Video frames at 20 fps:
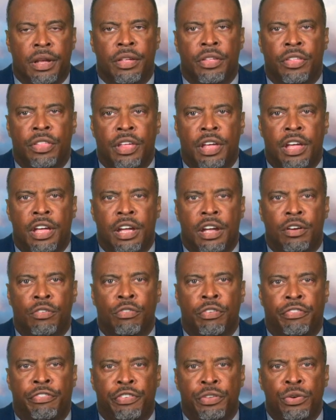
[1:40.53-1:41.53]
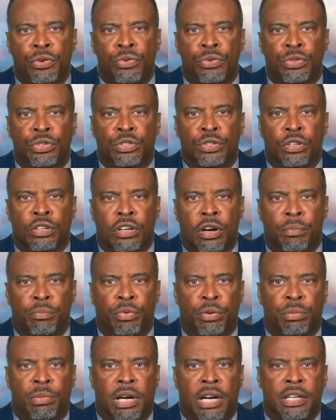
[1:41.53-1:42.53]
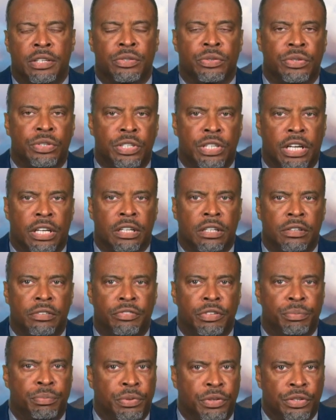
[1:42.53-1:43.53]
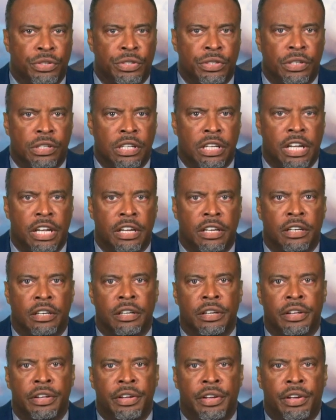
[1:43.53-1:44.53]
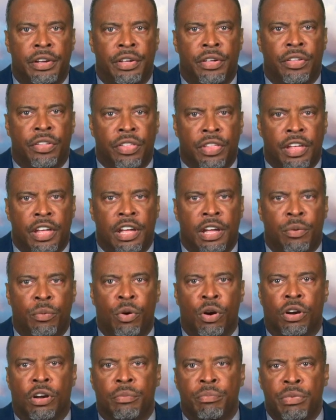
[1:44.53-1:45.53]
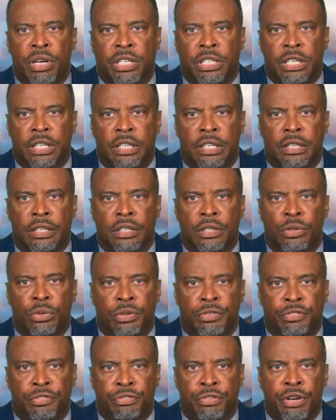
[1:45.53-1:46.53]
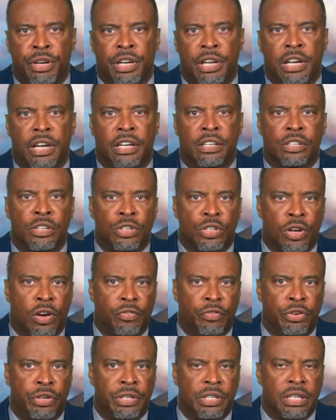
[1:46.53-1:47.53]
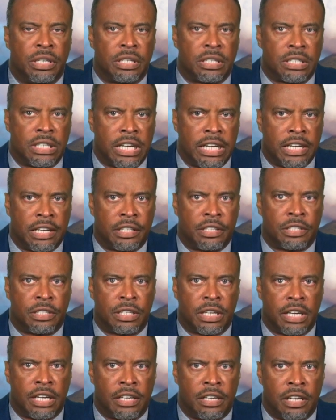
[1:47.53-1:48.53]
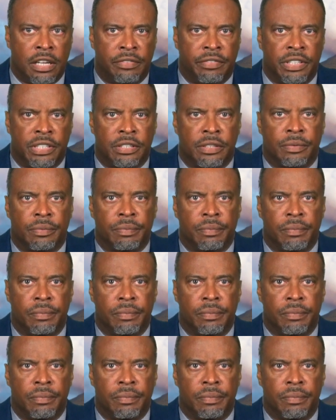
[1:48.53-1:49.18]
They refused to compromise or settle for personal gain. They were committed to a free and sovereign St. Kitts and Nevis.